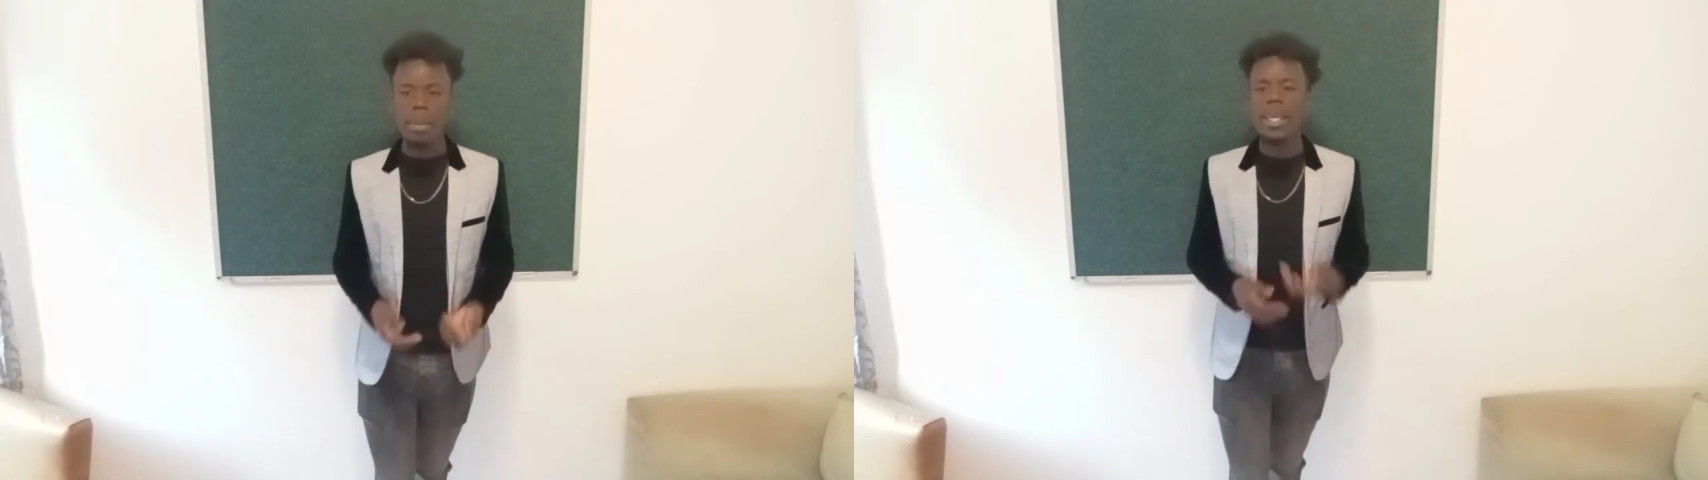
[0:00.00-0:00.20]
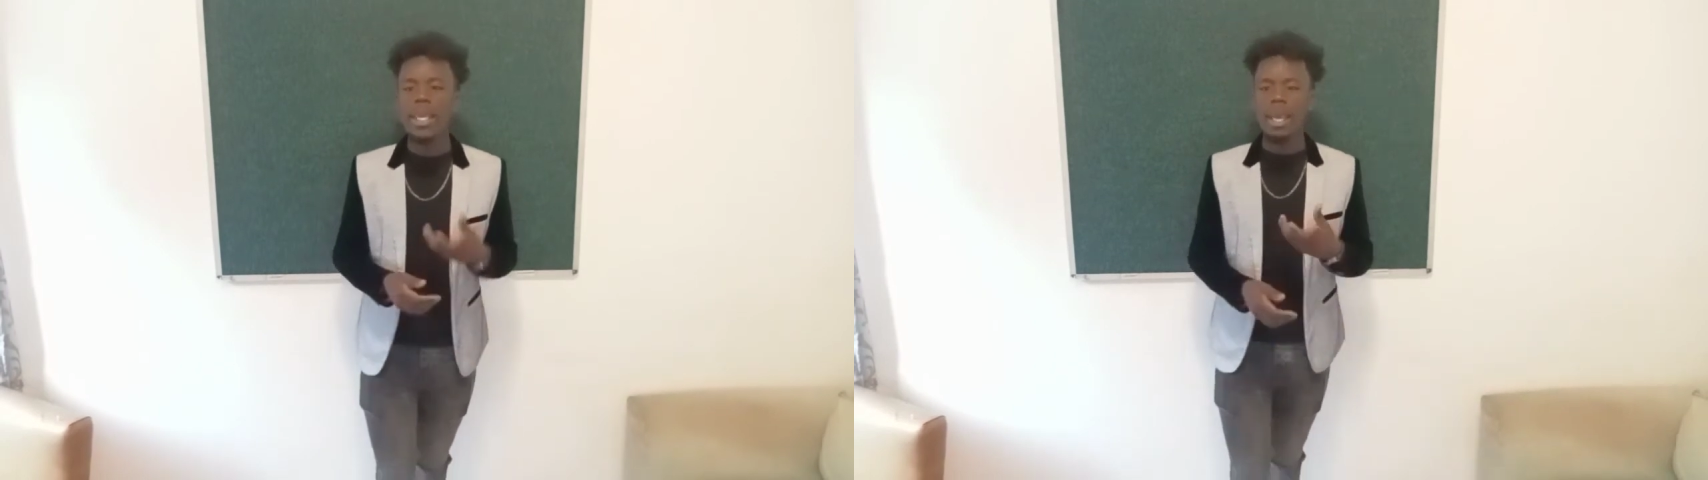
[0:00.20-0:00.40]

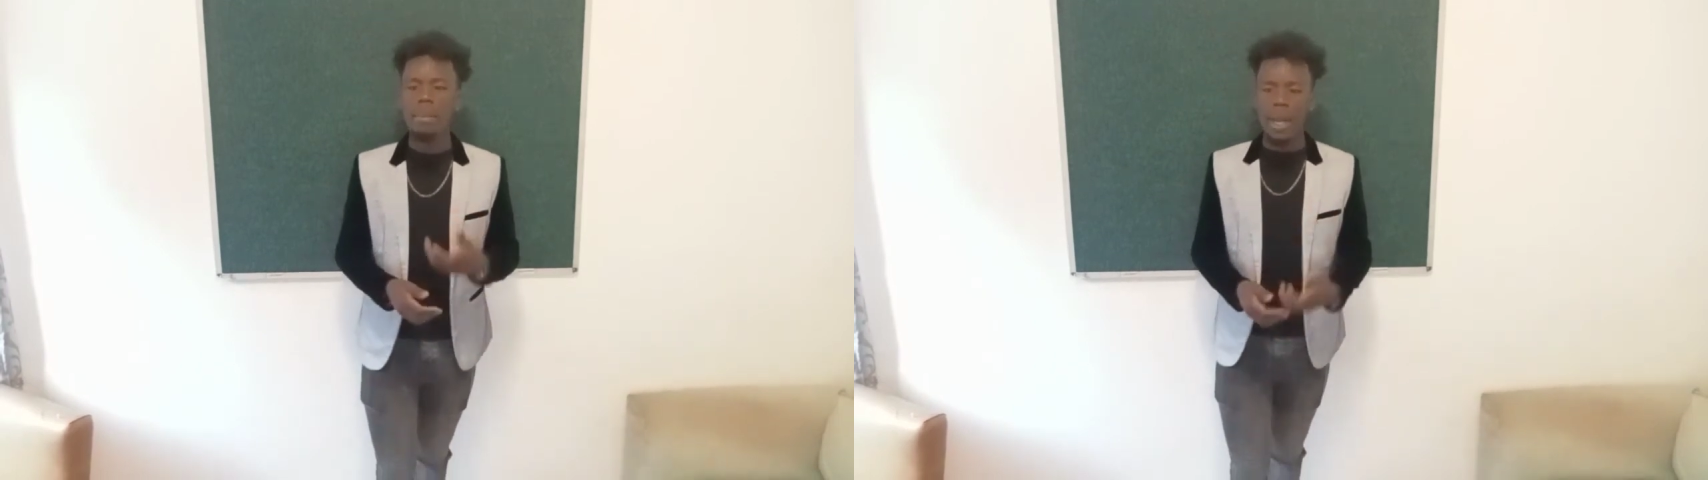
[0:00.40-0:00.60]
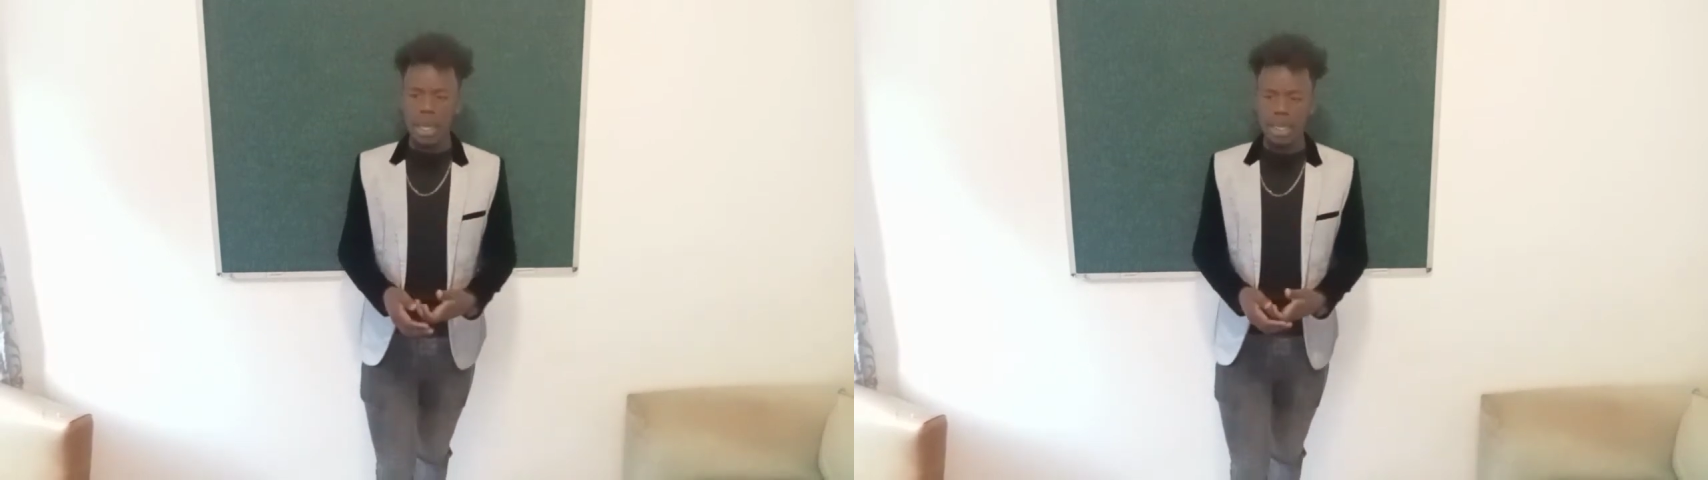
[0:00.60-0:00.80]
making
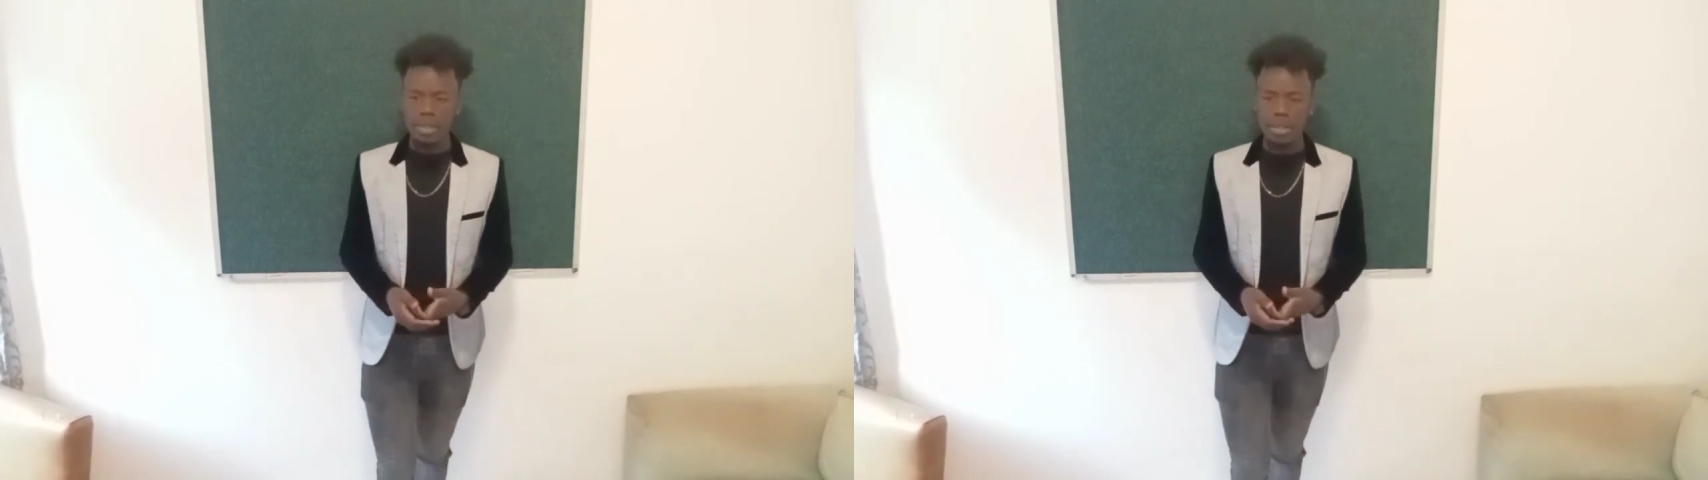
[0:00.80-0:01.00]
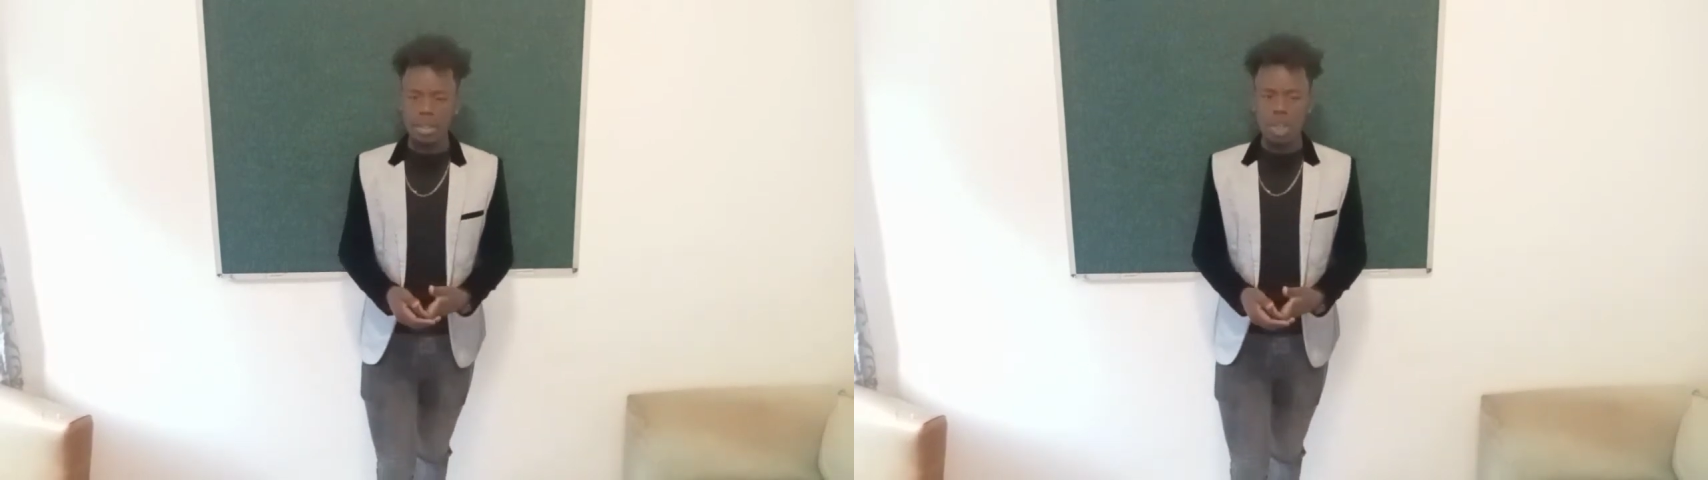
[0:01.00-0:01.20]
a
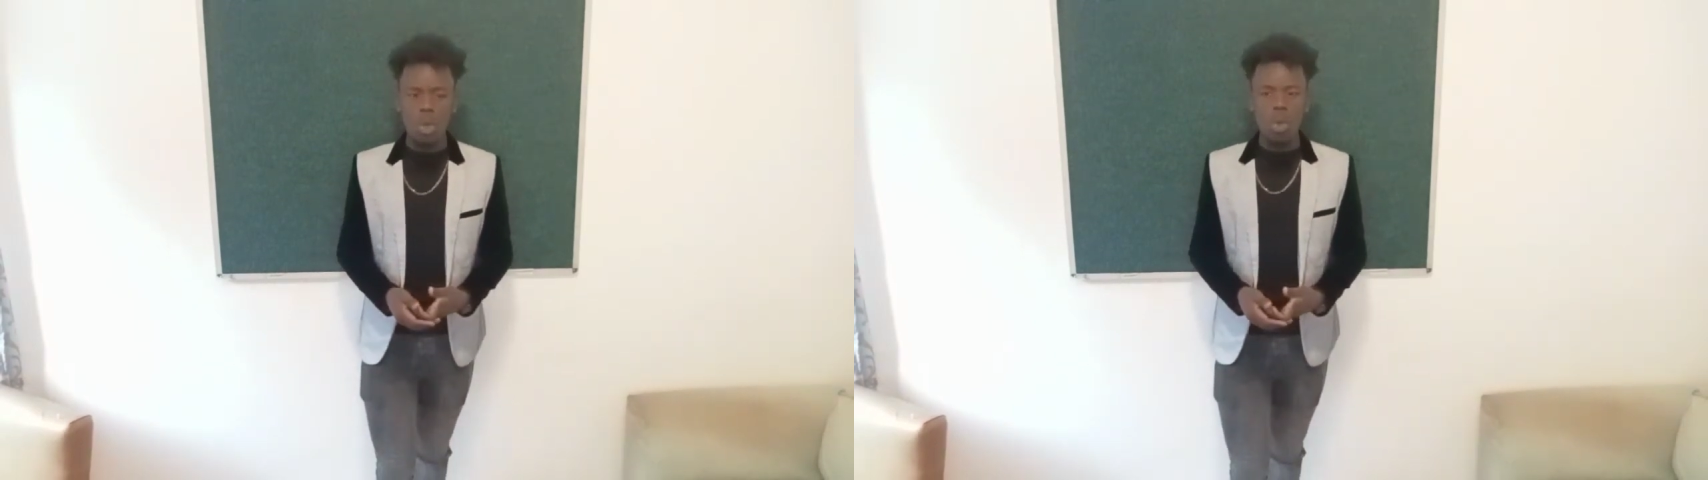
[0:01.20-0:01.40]
balance.